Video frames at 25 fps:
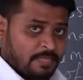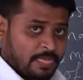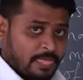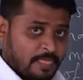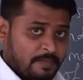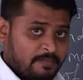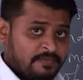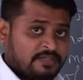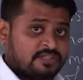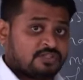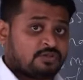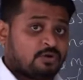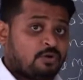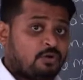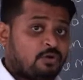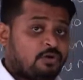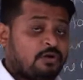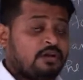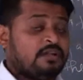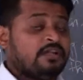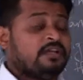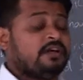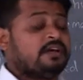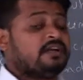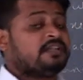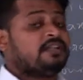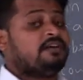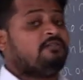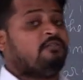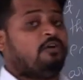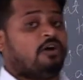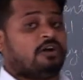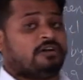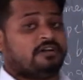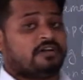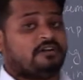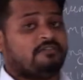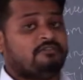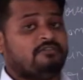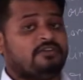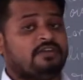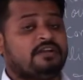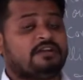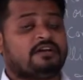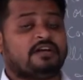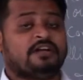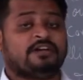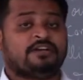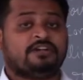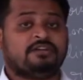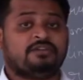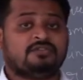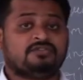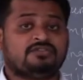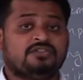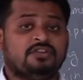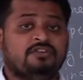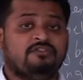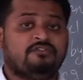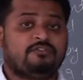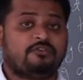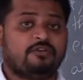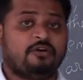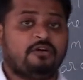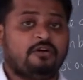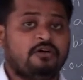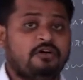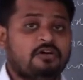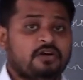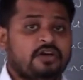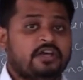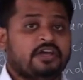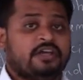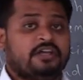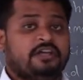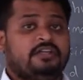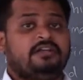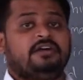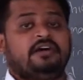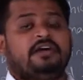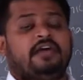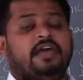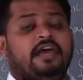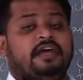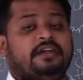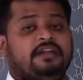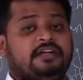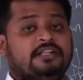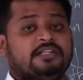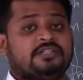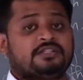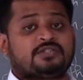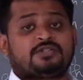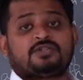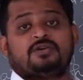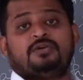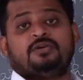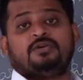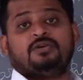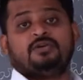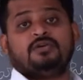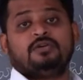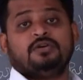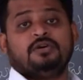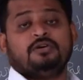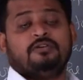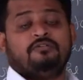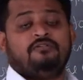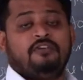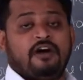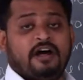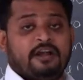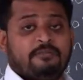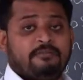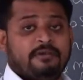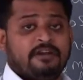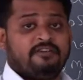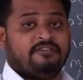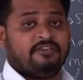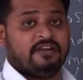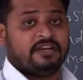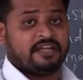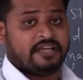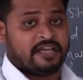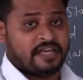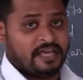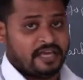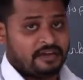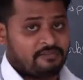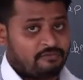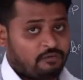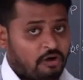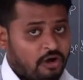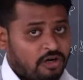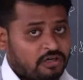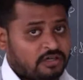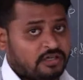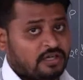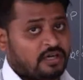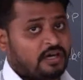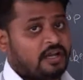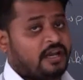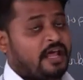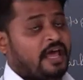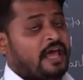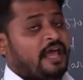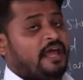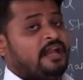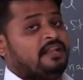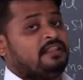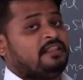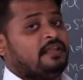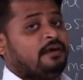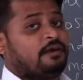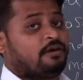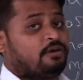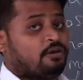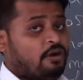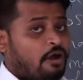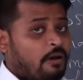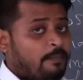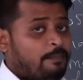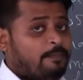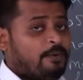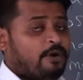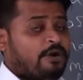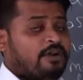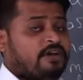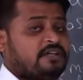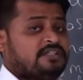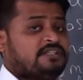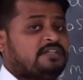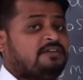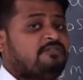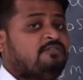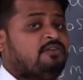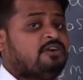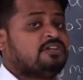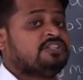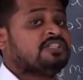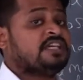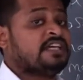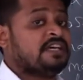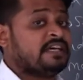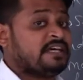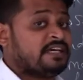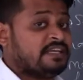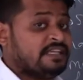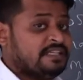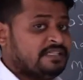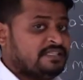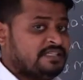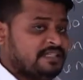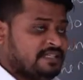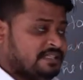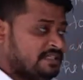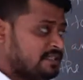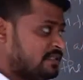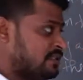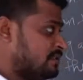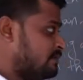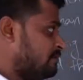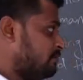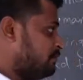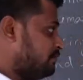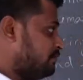Means whole year the water will continuously flow in a canal, so farmer will gain water and the crop production was increases.